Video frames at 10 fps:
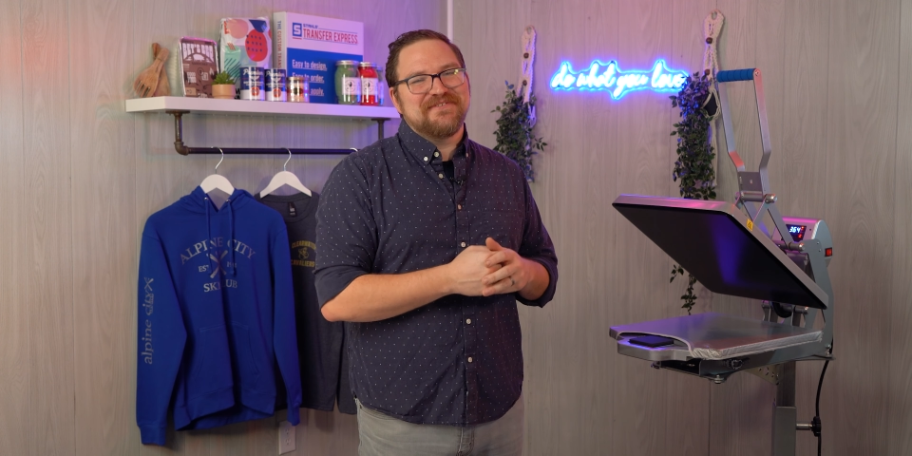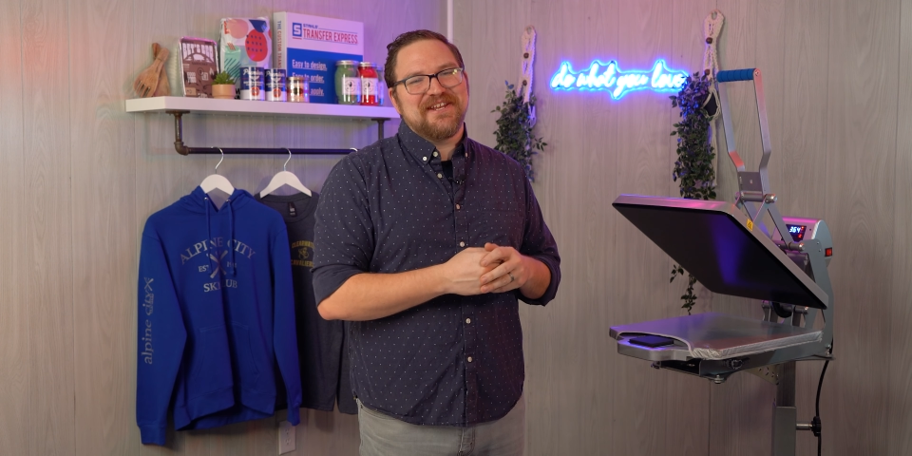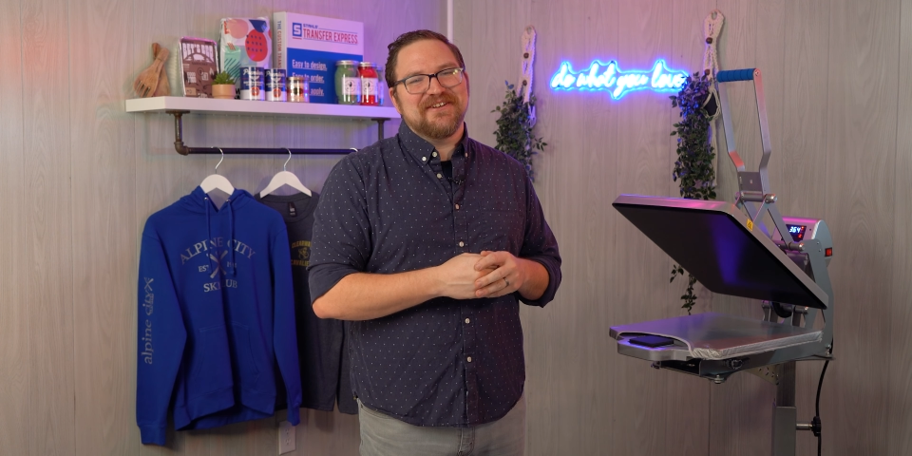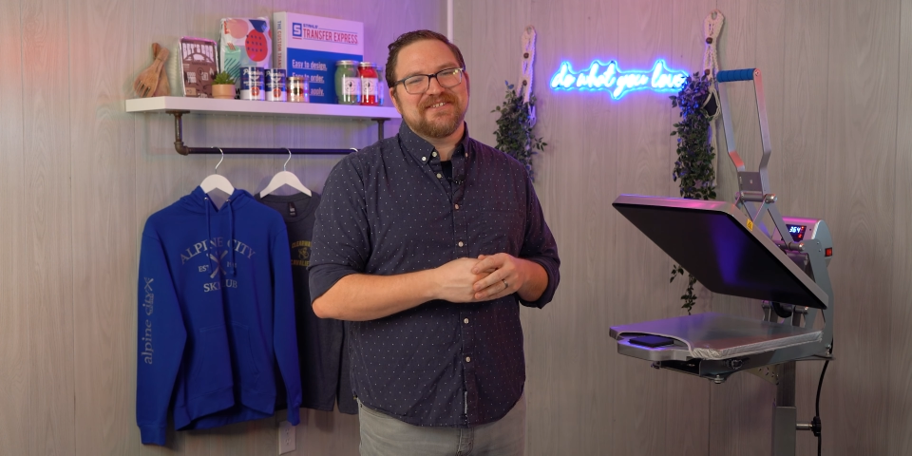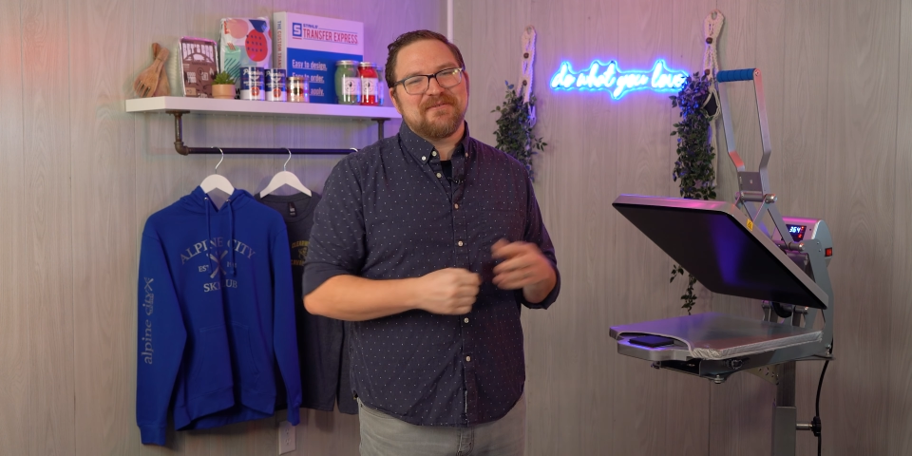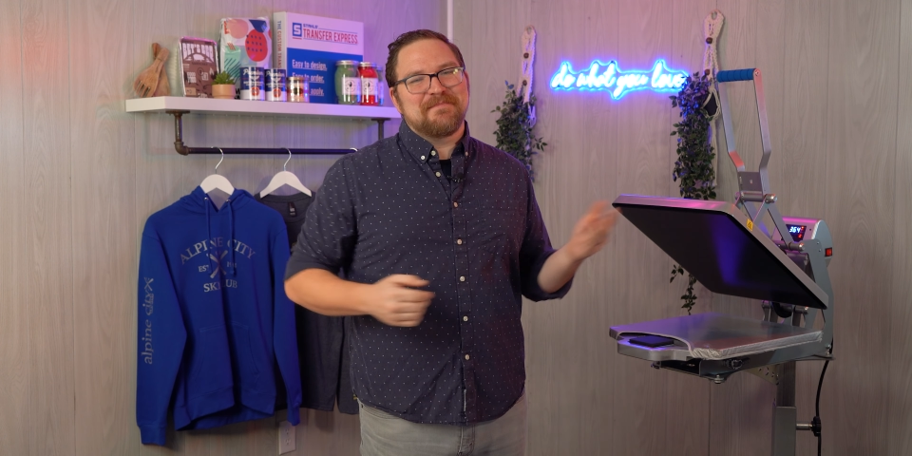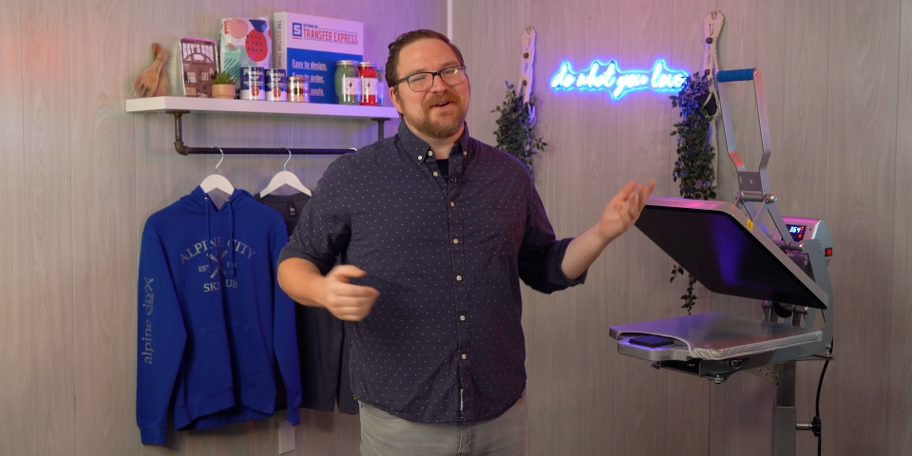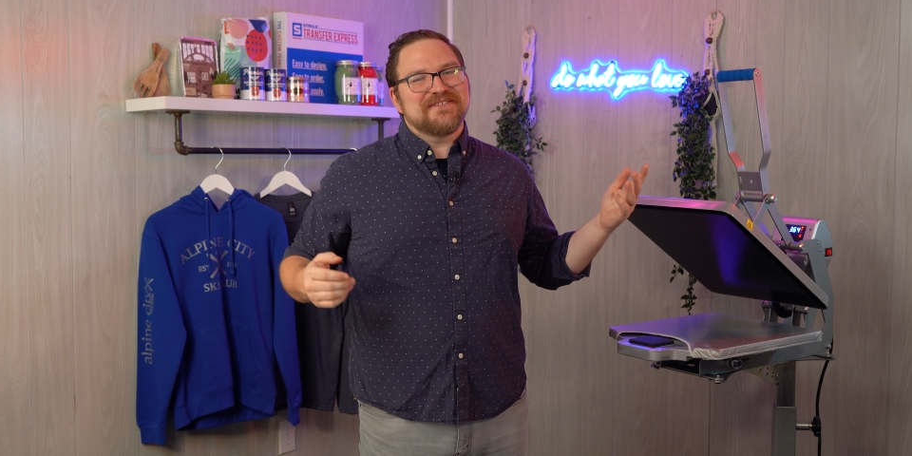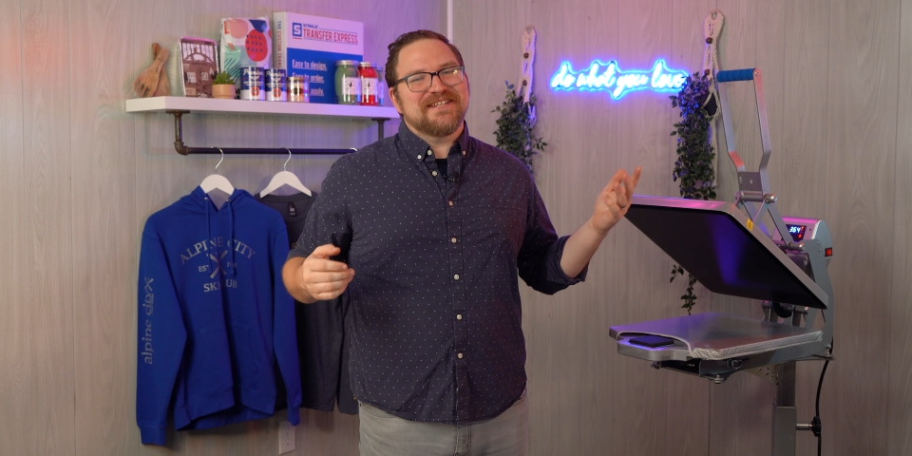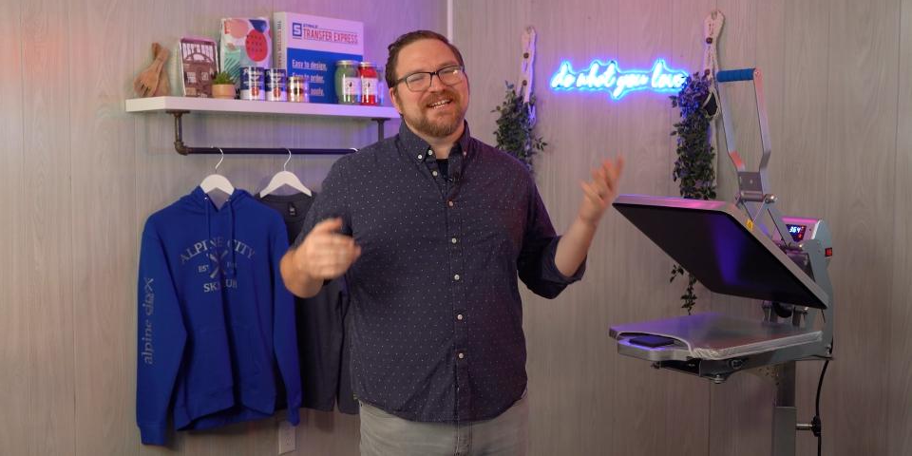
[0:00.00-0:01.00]
videos that we're
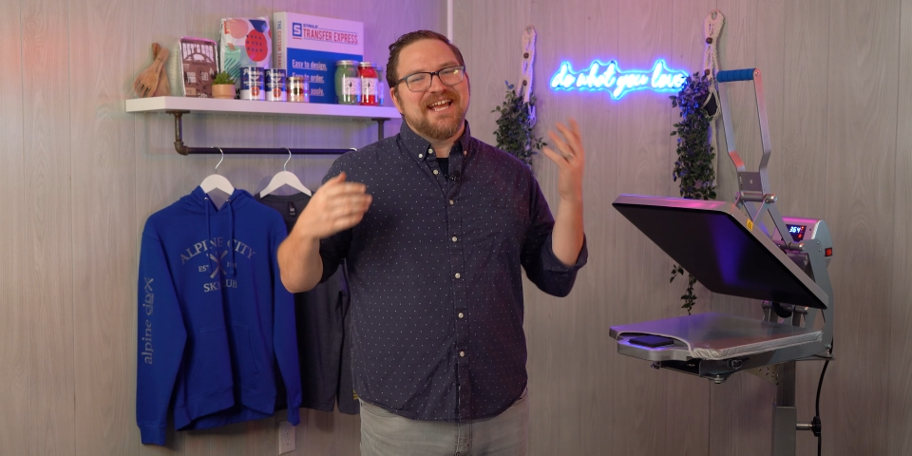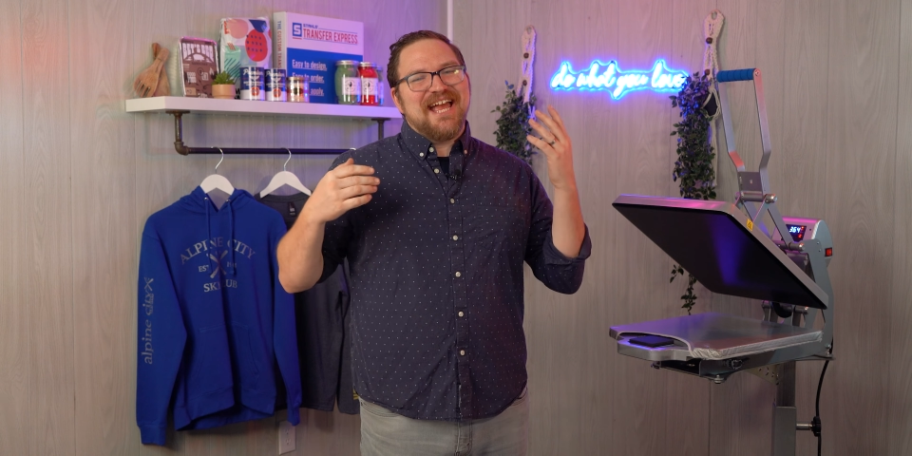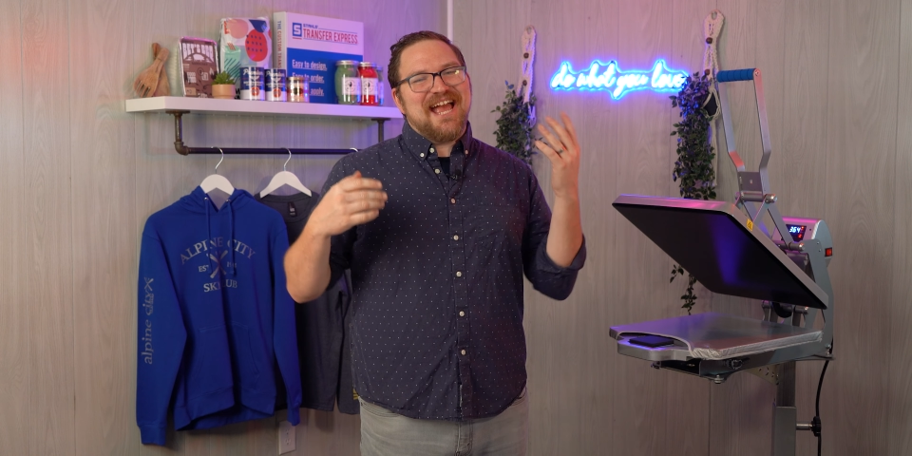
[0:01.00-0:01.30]
posting